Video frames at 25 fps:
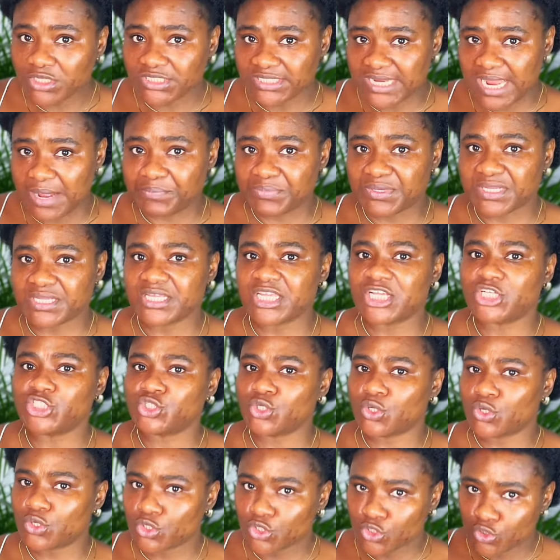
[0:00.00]
the
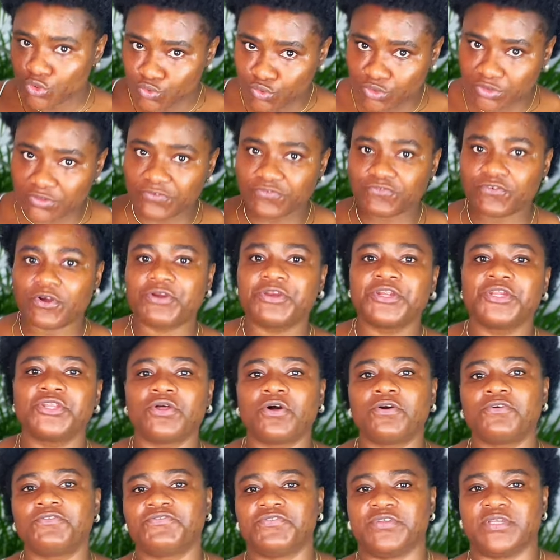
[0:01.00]
application to the foreign
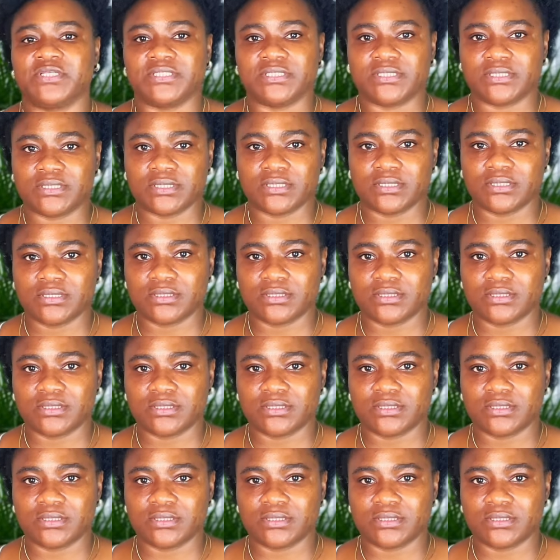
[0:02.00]
office,